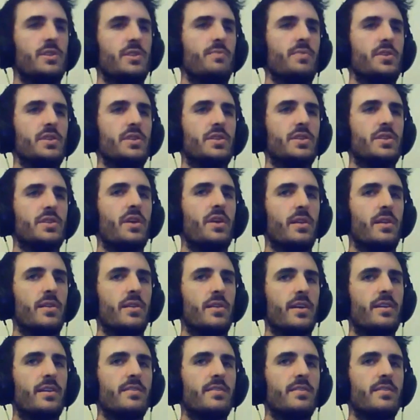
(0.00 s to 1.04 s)
which is kind of
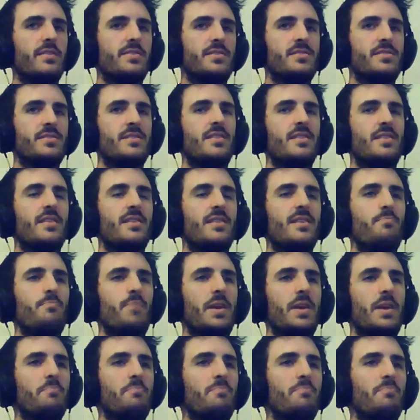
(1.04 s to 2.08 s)
like its
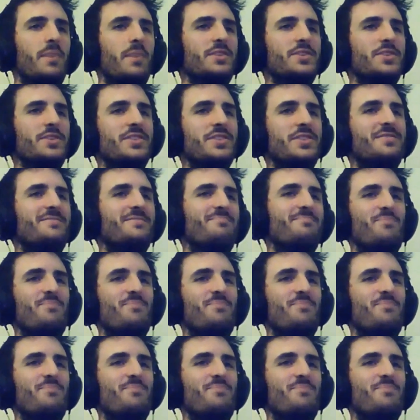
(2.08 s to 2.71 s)
big budget.